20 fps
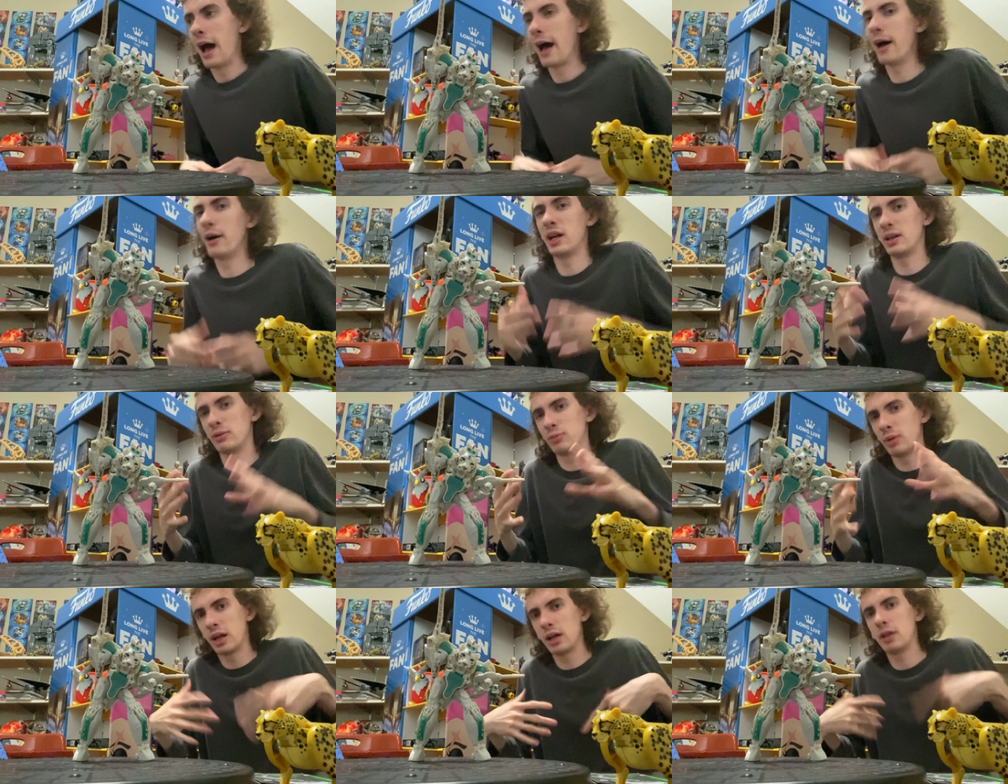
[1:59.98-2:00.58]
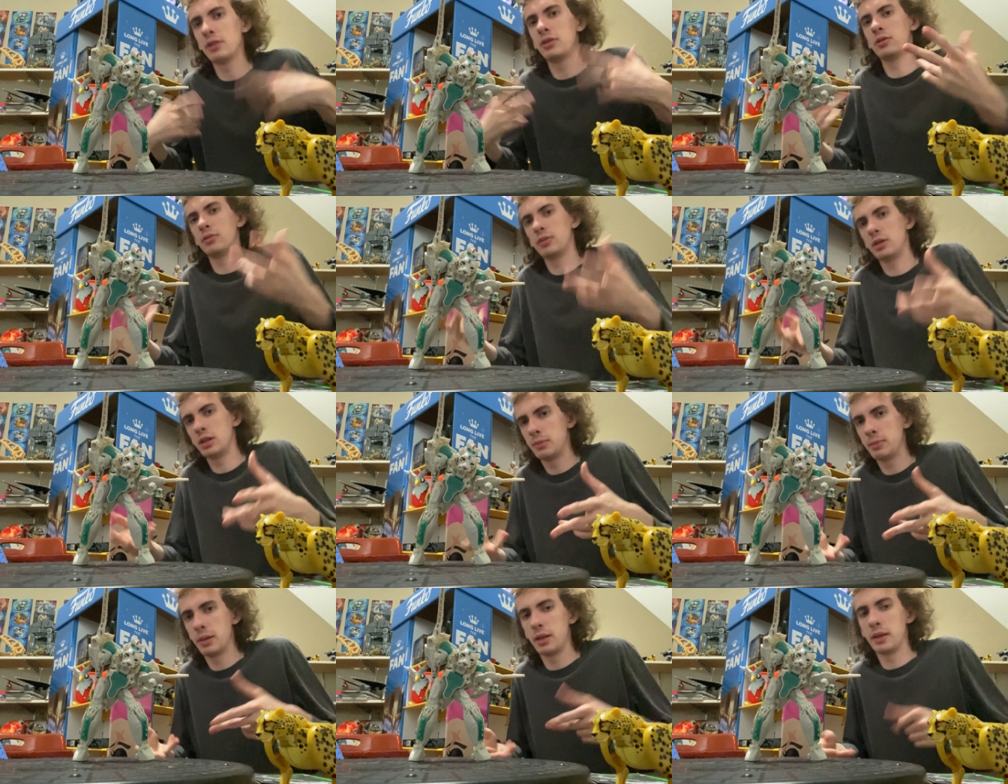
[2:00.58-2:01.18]
I'll uh, what I'll do
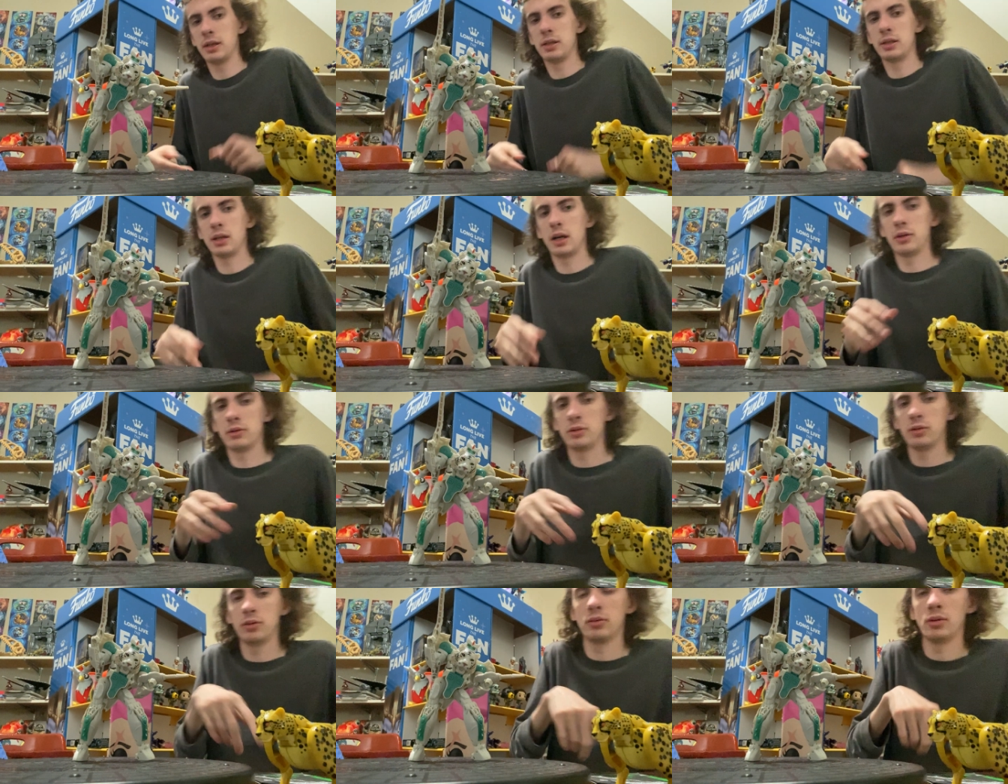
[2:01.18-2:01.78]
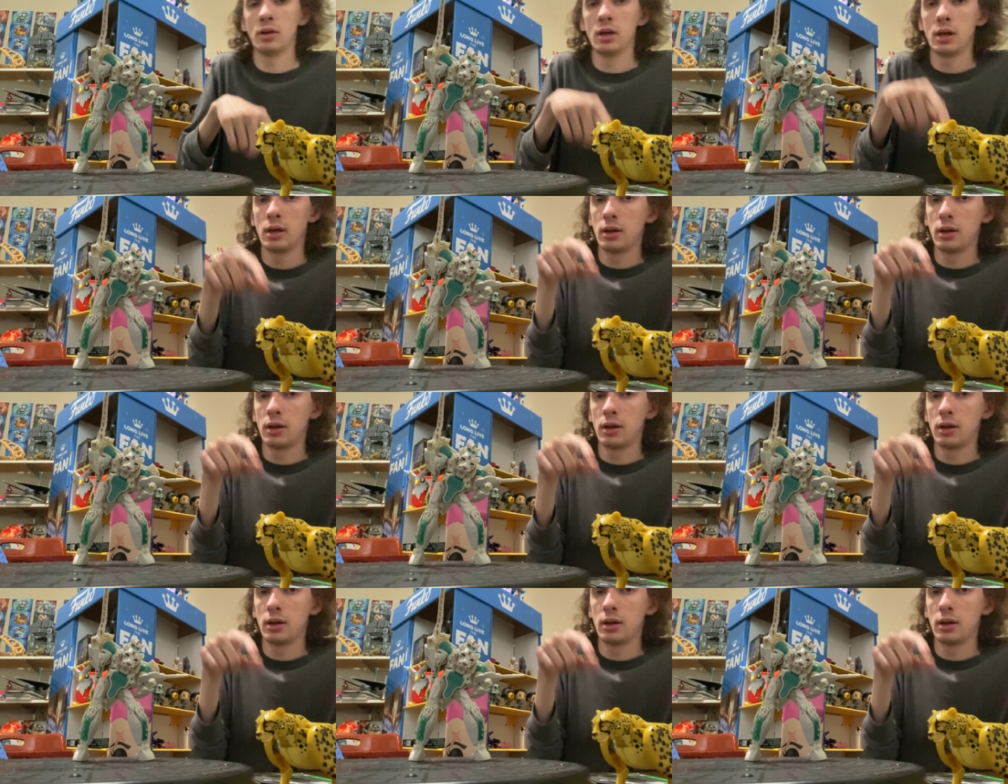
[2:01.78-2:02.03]
this month is I'll do